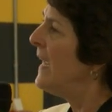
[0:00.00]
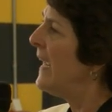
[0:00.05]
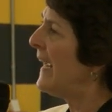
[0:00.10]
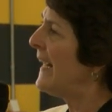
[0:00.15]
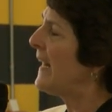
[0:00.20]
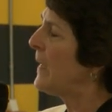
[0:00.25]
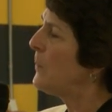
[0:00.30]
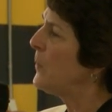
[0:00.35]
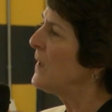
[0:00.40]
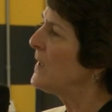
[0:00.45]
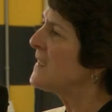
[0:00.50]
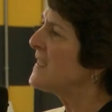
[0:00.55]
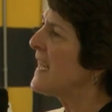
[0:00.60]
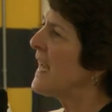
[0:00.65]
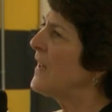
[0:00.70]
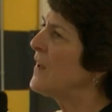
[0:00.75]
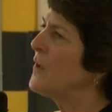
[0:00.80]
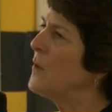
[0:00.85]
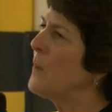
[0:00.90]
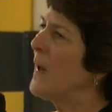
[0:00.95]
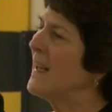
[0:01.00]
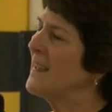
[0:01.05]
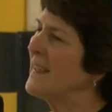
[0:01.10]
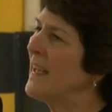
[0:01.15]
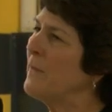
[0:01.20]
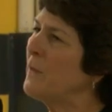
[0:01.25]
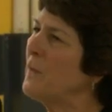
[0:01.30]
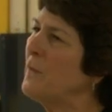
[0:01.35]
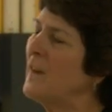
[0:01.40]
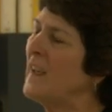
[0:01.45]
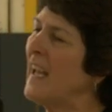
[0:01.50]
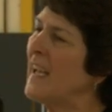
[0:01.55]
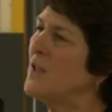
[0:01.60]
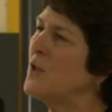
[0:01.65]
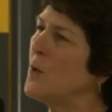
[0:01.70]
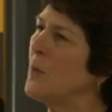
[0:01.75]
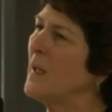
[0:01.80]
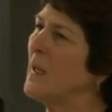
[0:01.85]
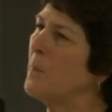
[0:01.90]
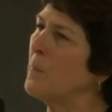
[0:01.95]
And I will tell you, I'll never
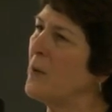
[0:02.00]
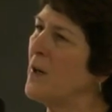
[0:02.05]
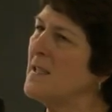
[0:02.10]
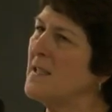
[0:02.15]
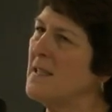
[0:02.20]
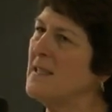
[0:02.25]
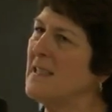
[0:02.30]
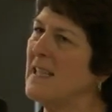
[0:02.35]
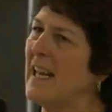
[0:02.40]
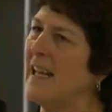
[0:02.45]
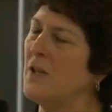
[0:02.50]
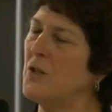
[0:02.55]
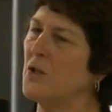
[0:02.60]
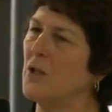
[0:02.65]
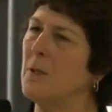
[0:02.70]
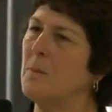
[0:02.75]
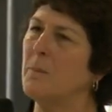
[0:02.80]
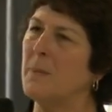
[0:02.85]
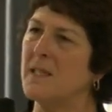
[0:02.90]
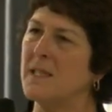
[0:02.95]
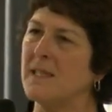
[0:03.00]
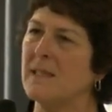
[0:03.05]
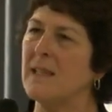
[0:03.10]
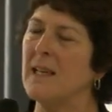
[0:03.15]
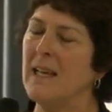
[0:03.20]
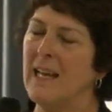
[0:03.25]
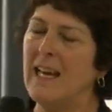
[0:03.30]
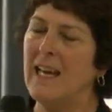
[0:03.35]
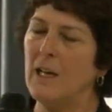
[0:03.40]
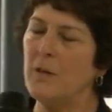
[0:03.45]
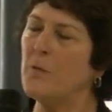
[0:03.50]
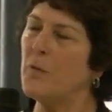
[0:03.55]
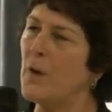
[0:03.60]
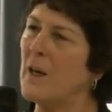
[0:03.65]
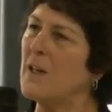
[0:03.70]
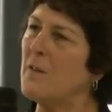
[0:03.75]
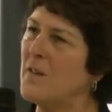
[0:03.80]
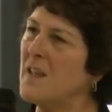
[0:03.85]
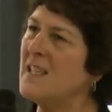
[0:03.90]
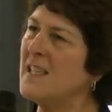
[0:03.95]
forget doing a presentation in
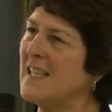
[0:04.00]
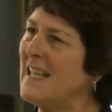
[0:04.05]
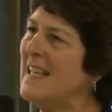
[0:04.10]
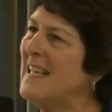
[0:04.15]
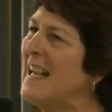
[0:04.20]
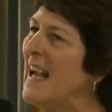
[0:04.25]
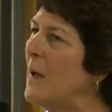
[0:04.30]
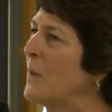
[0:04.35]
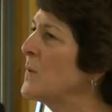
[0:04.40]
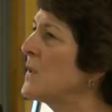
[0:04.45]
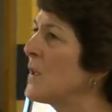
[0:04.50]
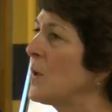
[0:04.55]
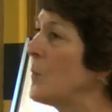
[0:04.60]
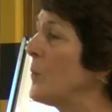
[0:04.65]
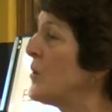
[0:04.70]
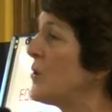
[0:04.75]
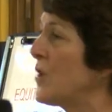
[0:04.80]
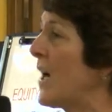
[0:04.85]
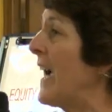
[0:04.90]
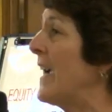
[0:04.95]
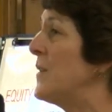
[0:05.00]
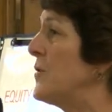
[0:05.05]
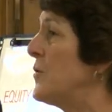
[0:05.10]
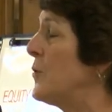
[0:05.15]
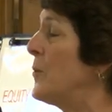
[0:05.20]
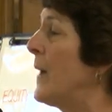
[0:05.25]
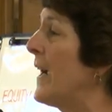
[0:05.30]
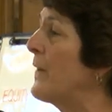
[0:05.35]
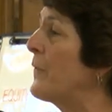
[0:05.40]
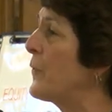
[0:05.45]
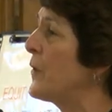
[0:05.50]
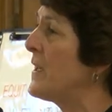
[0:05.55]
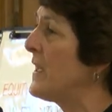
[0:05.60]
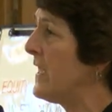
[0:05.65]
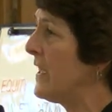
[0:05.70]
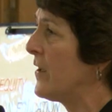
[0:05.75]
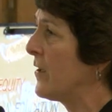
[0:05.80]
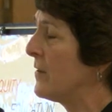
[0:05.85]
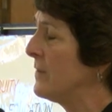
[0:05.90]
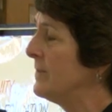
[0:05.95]
front of the city council, which I do every
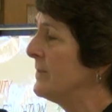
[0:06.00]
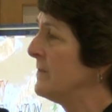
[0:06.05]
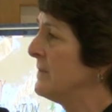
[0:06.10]
year.